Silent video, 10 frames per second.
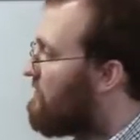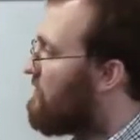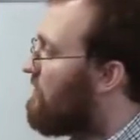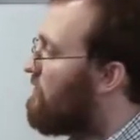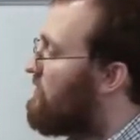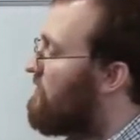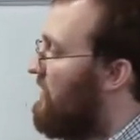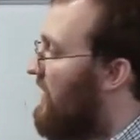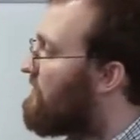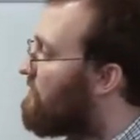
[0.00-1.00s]
even though we
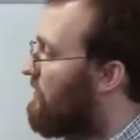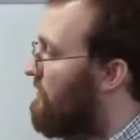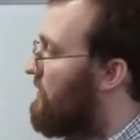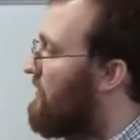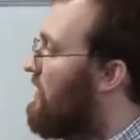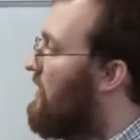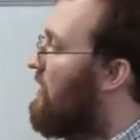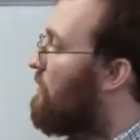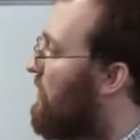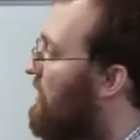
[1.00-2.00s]
don't have all of it,
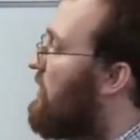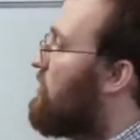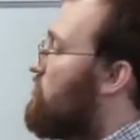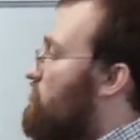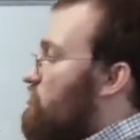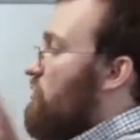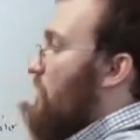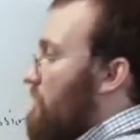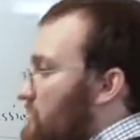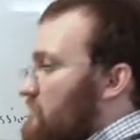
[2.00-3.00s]
but do
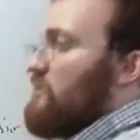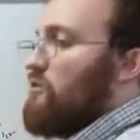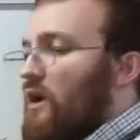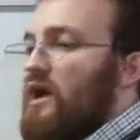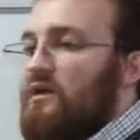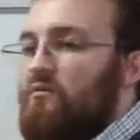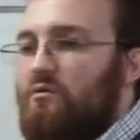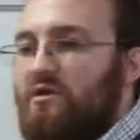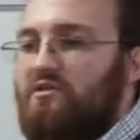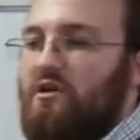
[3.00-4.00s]
all of this in a way
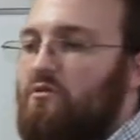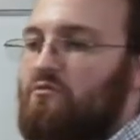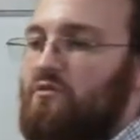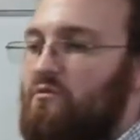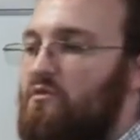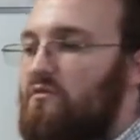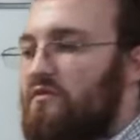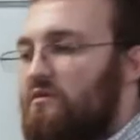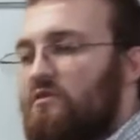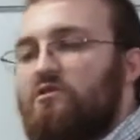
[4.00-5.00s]
where we don't
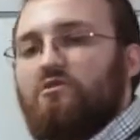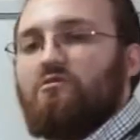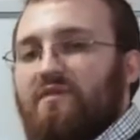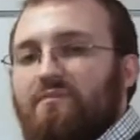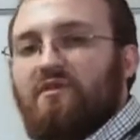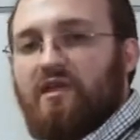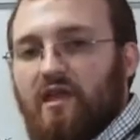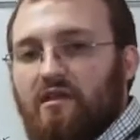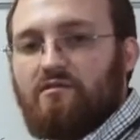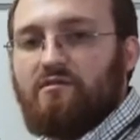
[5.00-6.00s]
remove the original
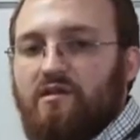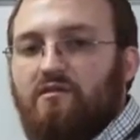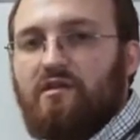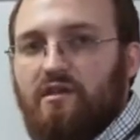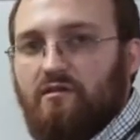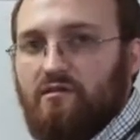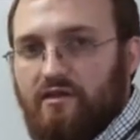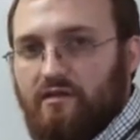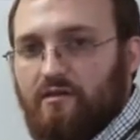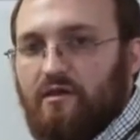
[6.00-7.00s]
replicated security
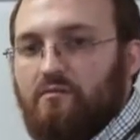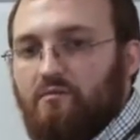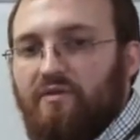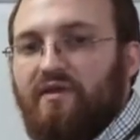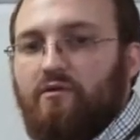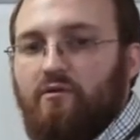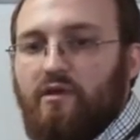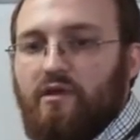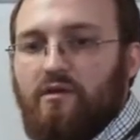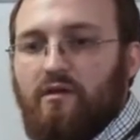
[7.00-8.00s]
guarantee that
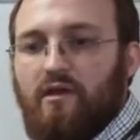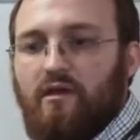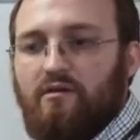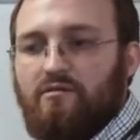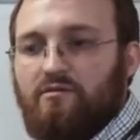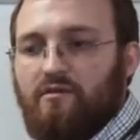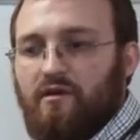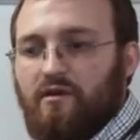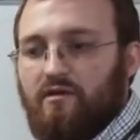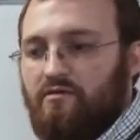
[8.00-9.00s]
Bitcoin
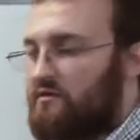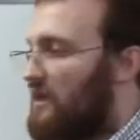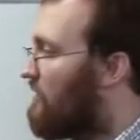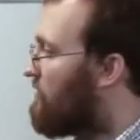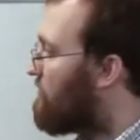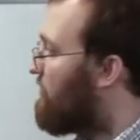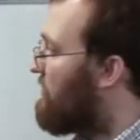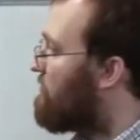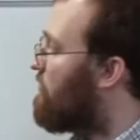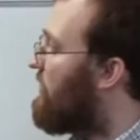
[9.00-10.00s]
has endowed the
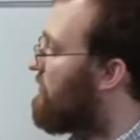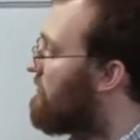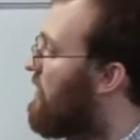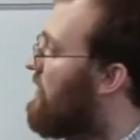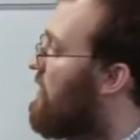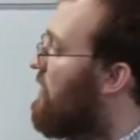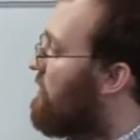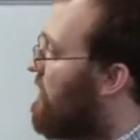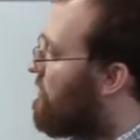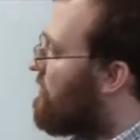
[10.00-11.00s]
space with.
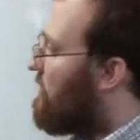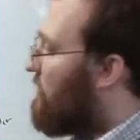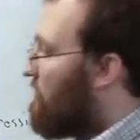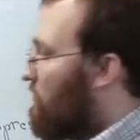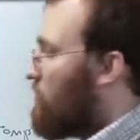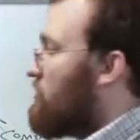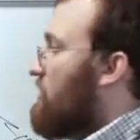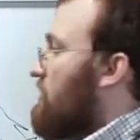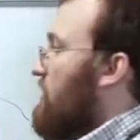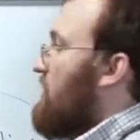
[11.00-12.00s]
The other
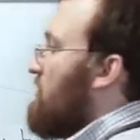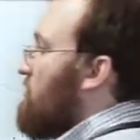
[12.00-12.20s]
fortunate thing